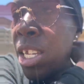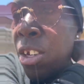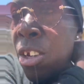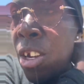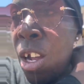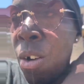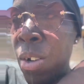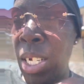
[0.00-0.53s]

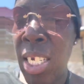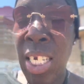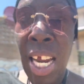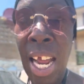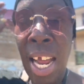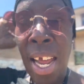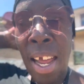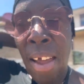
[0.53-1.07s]
And she
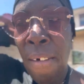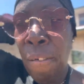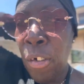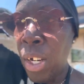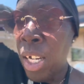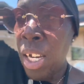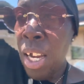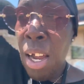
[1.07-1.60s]
had
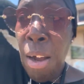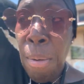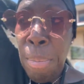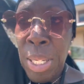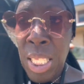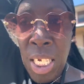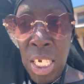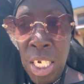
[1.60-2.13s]
every
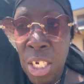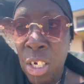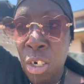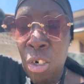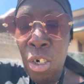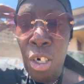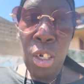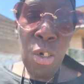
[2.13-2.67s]

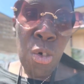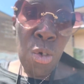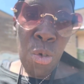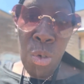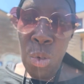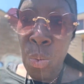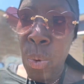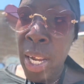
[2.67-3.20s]
potential to
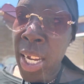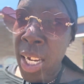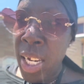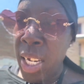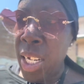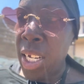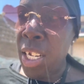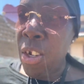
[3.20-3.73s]
lose
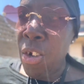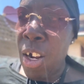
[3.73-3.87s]
weight.